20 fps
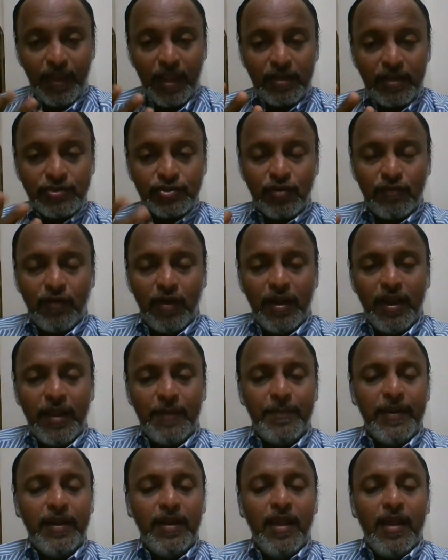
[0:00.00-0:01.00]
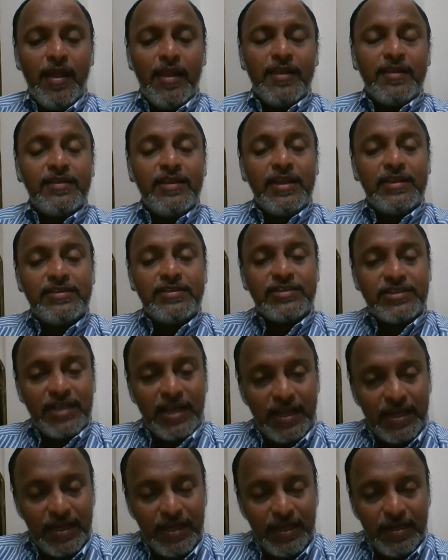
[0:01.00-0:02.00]
So what happened, that
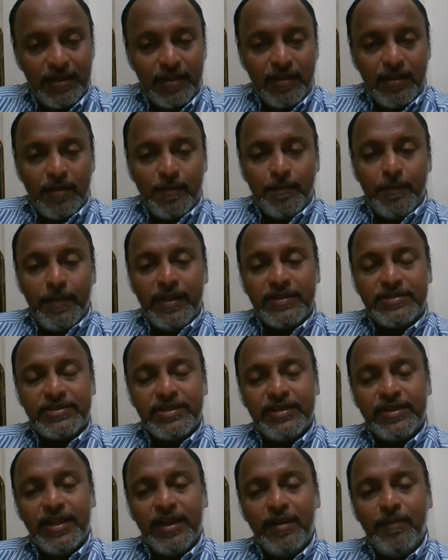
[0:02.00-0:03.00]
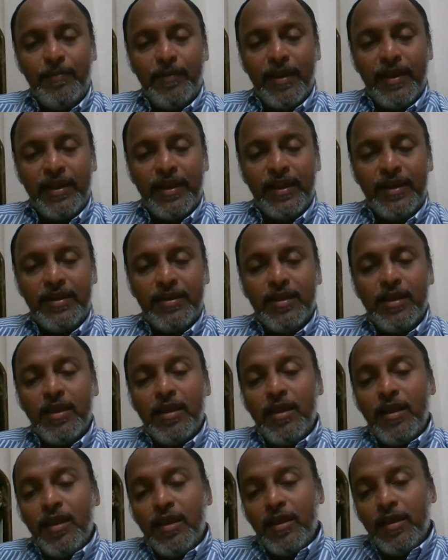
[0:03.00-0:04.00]
Sun being seated planet,
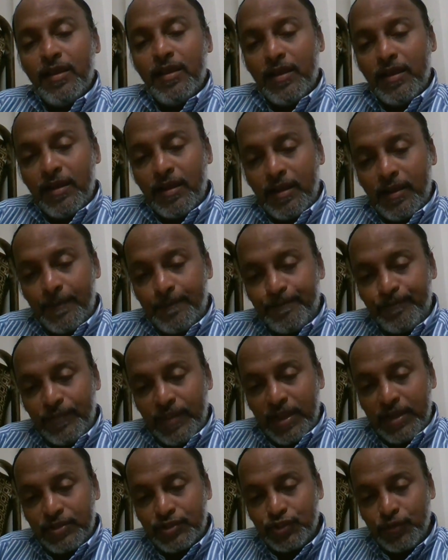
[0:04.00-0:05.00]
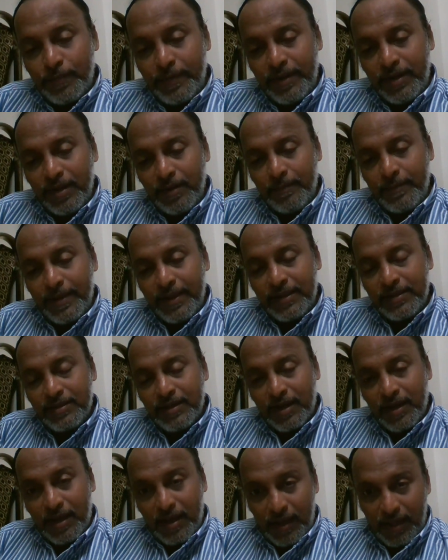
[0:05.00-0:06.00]
Jupiter being
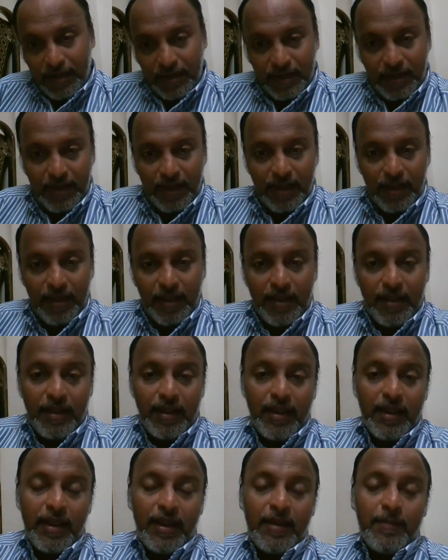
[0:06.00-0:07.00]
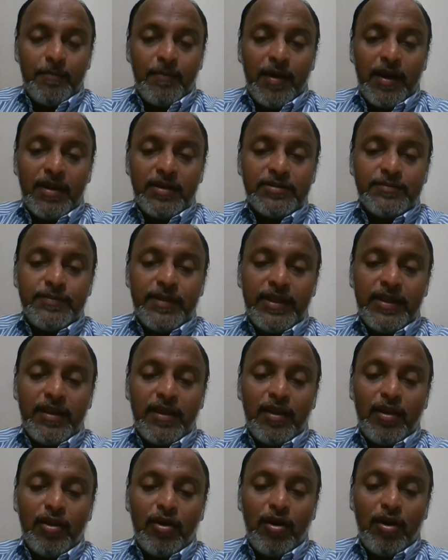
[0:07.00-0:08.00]
the Karaka and Mars being the
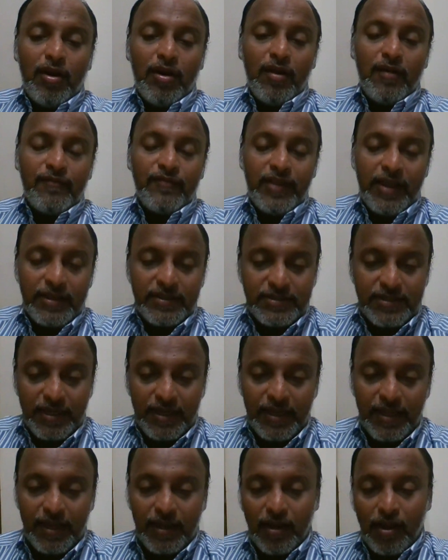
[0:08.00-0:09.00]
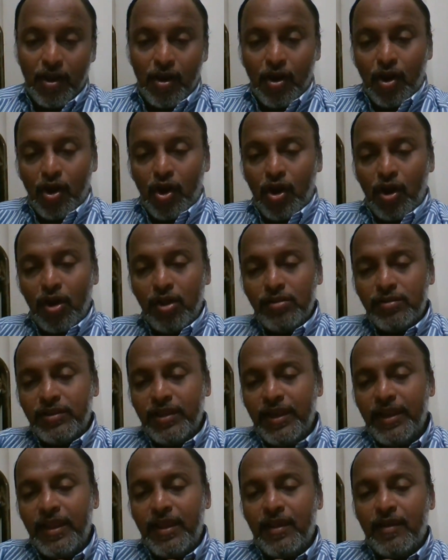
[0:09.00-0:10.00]
Lord of the Ascendant, all
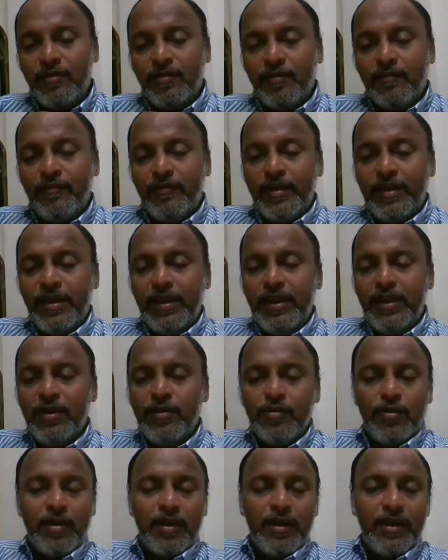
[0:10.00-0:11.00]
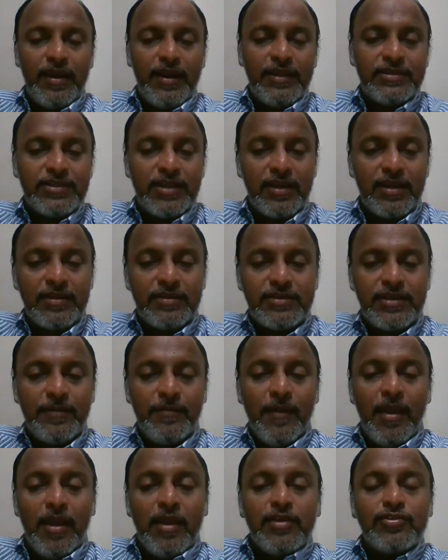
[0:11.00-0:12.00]
three have a very good
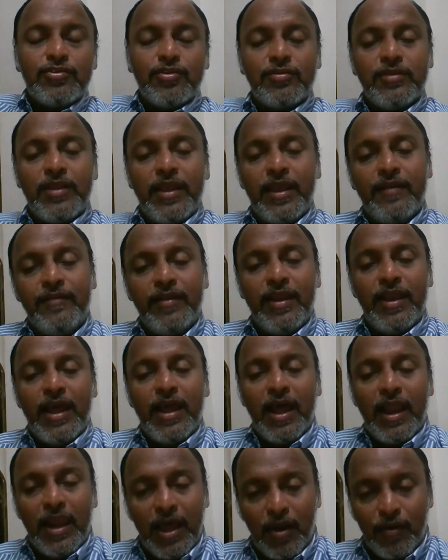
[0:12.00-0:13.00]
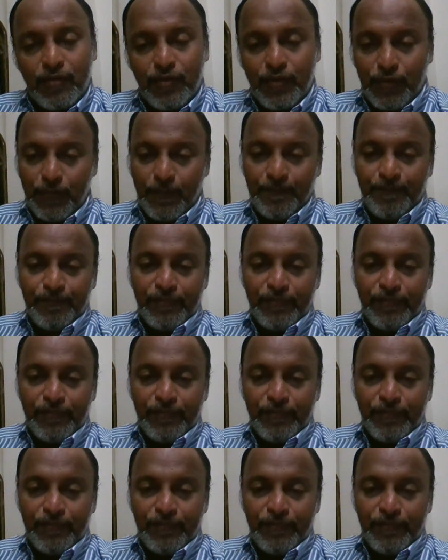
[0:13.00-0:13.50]
relationship. So they will allow you.